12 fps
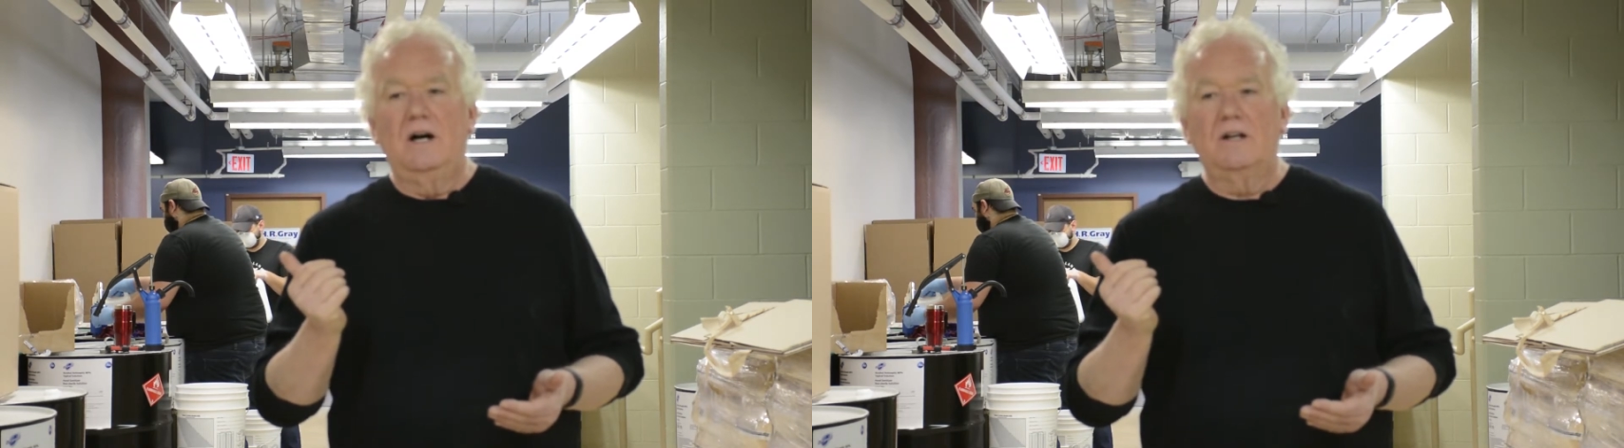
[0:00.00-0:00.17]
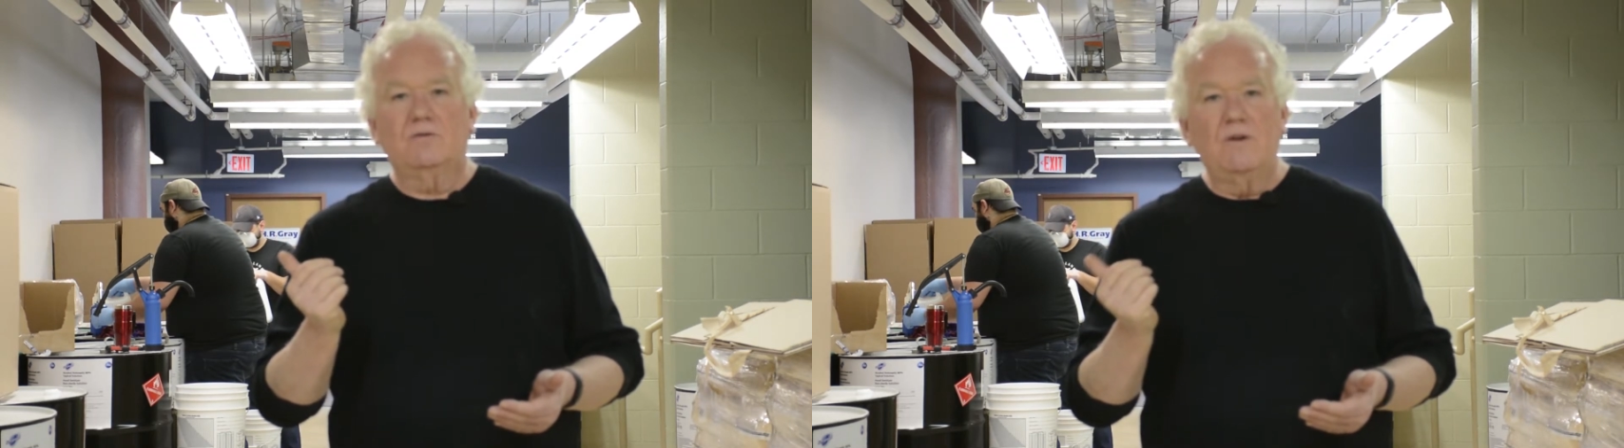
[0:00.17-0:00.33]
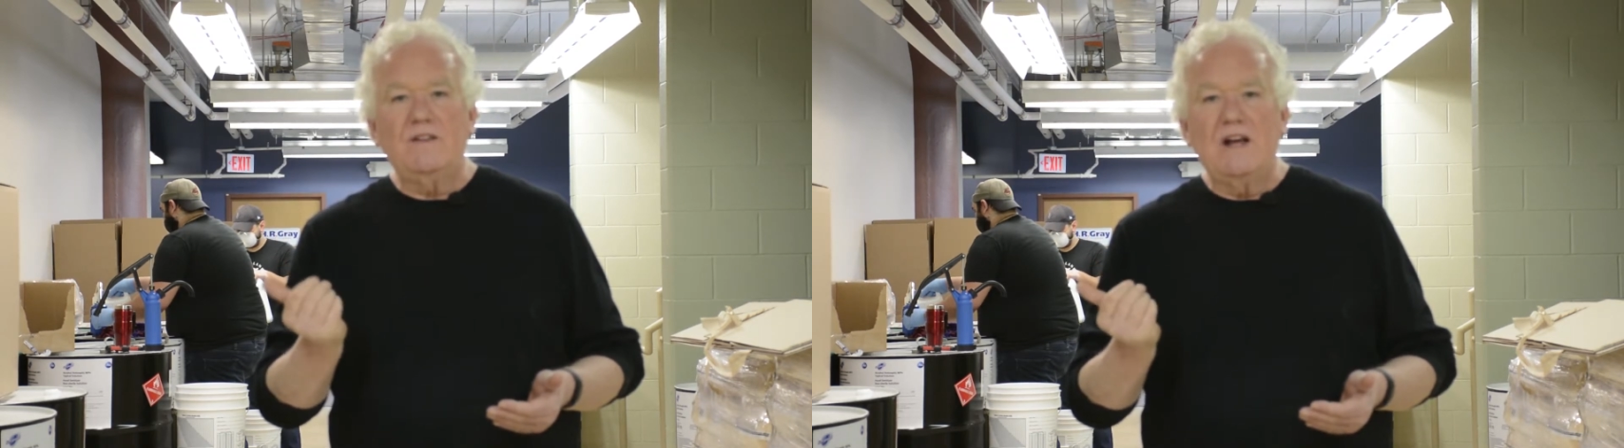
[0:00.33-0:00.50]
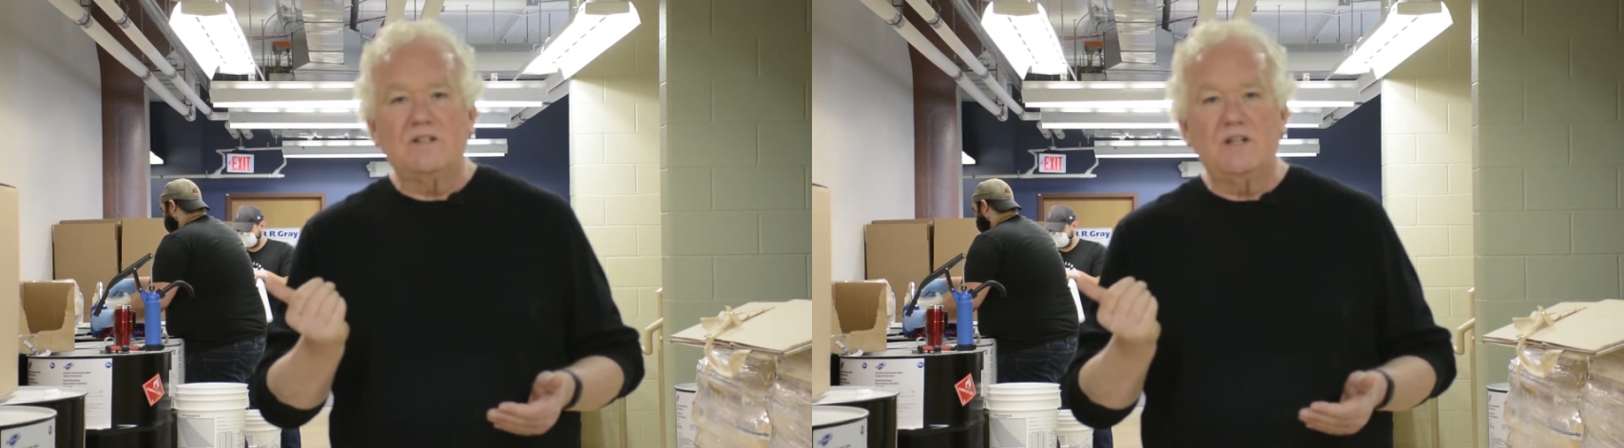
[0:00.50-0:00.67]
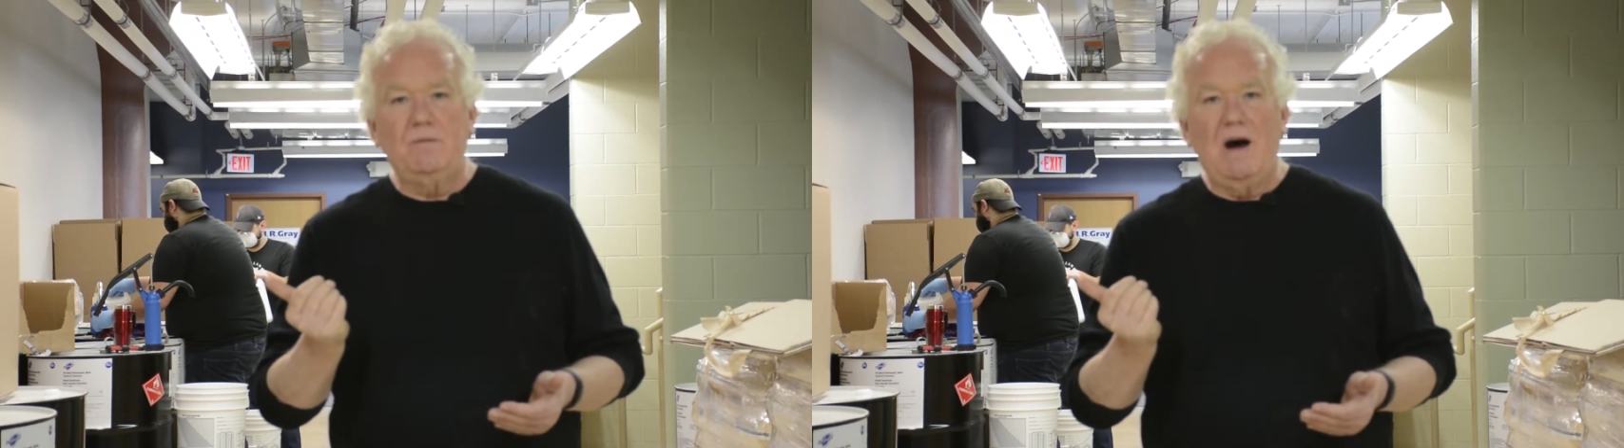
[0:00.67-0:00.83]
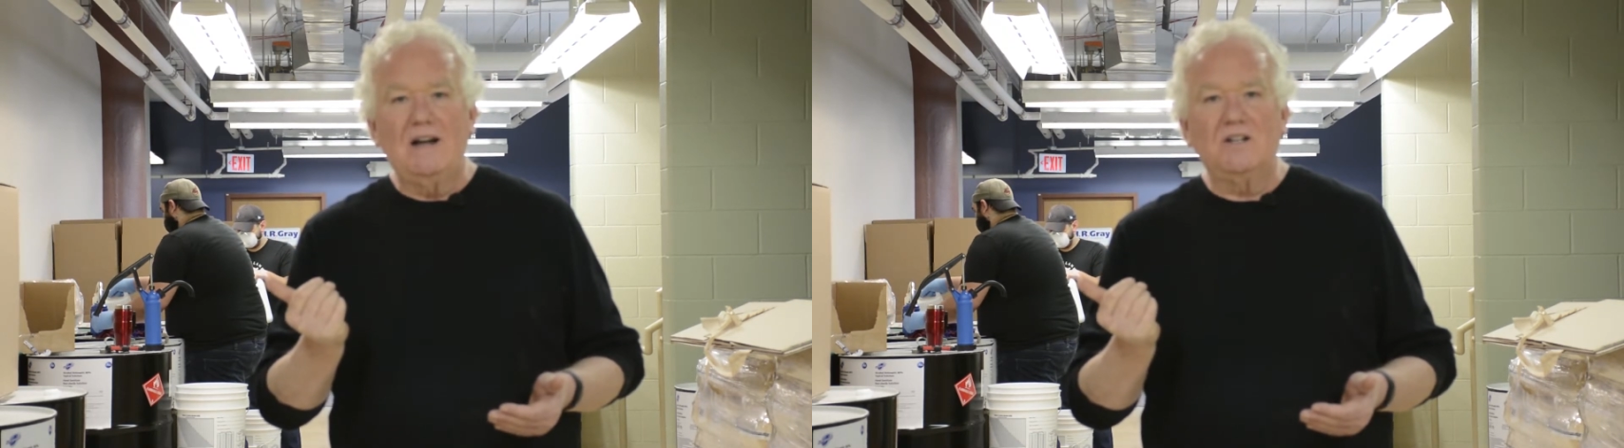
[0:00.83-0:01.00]

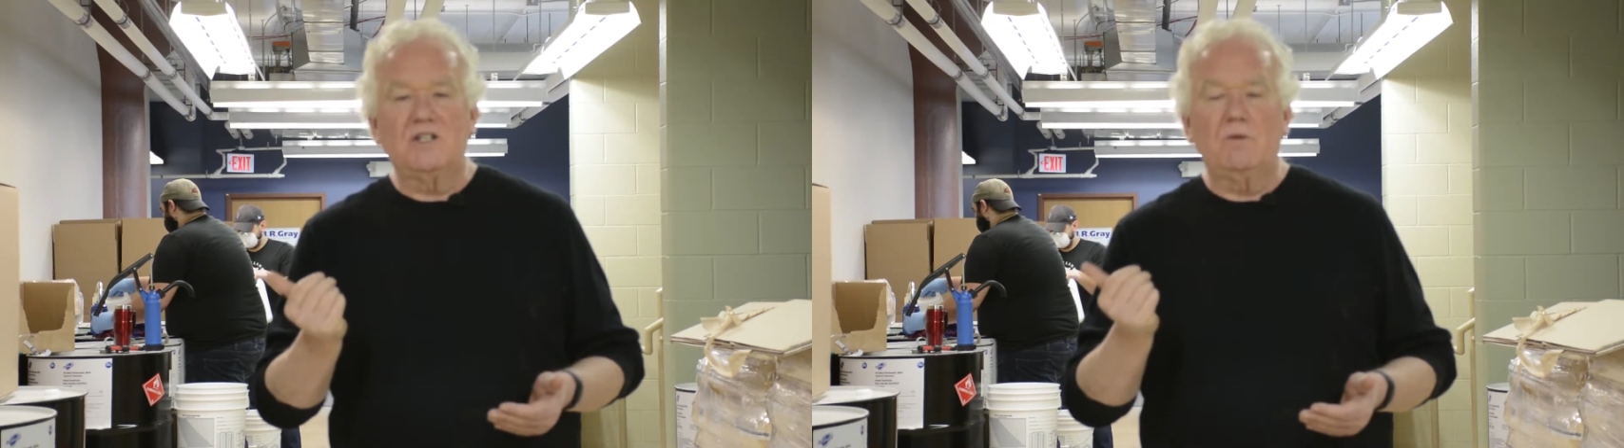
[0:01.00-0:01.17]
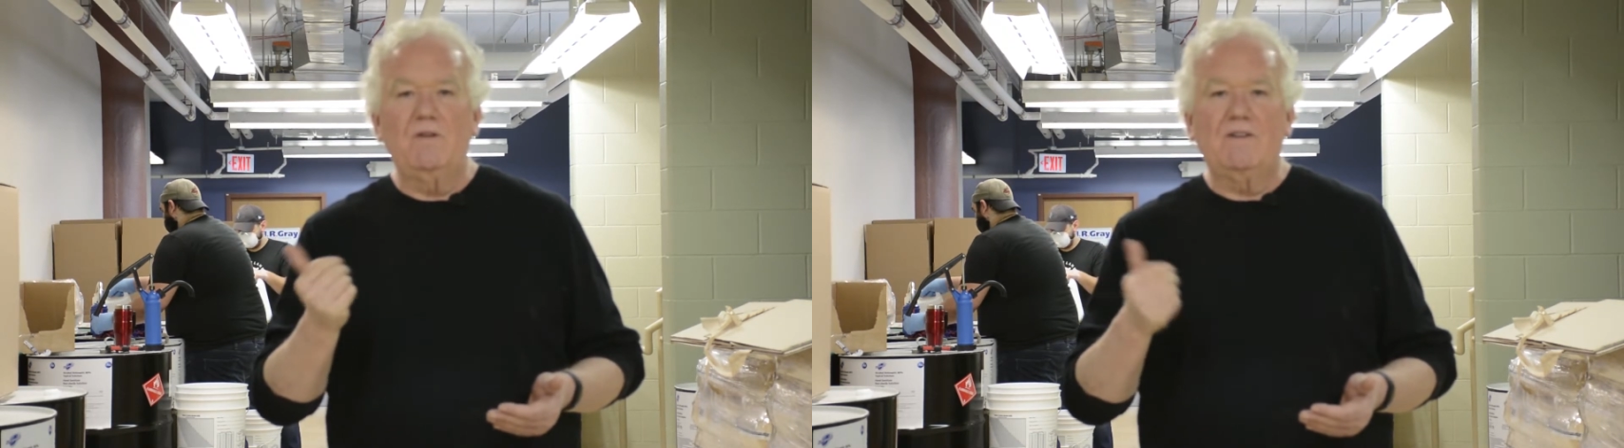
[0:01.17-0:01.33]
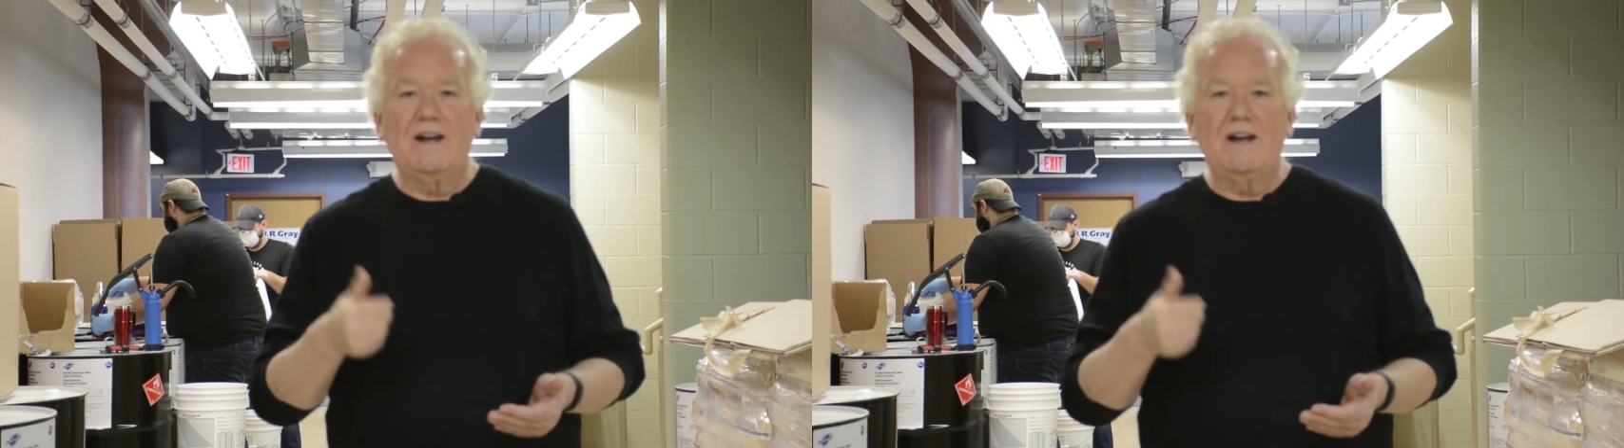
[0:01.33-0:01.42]
3,000 bottles that we've